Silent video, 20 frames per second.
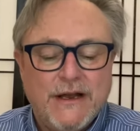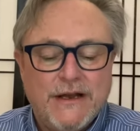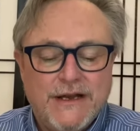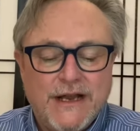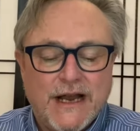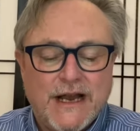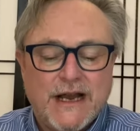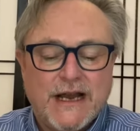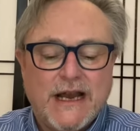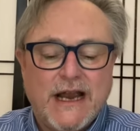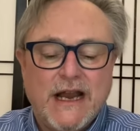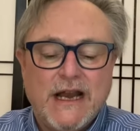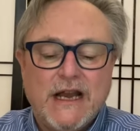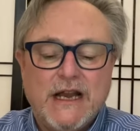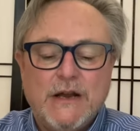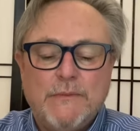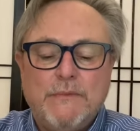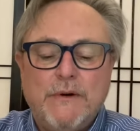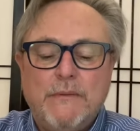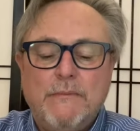
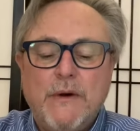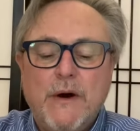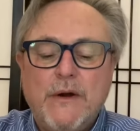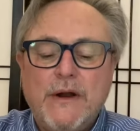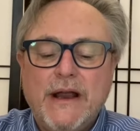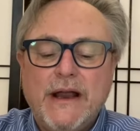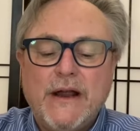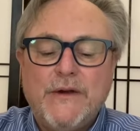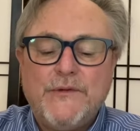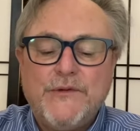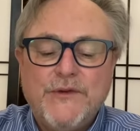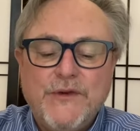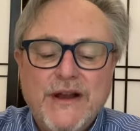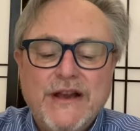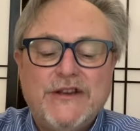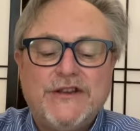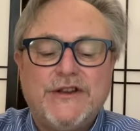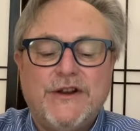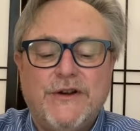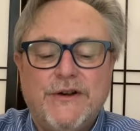dedicated to promoting a
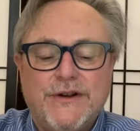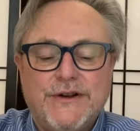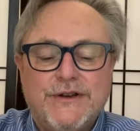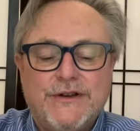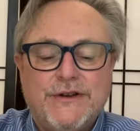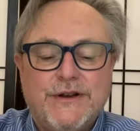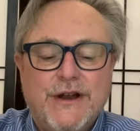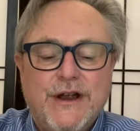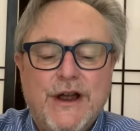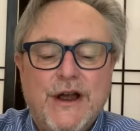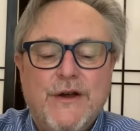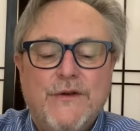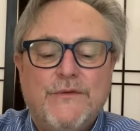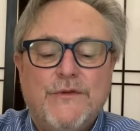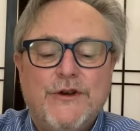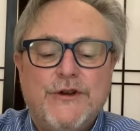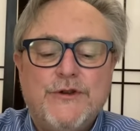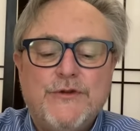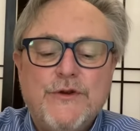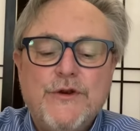free search
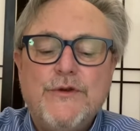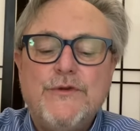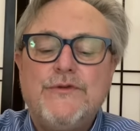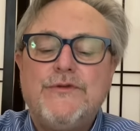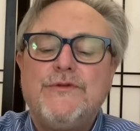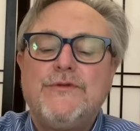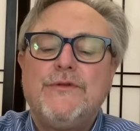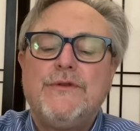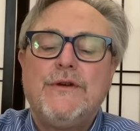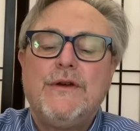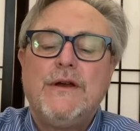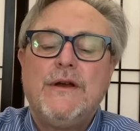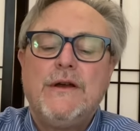for truth,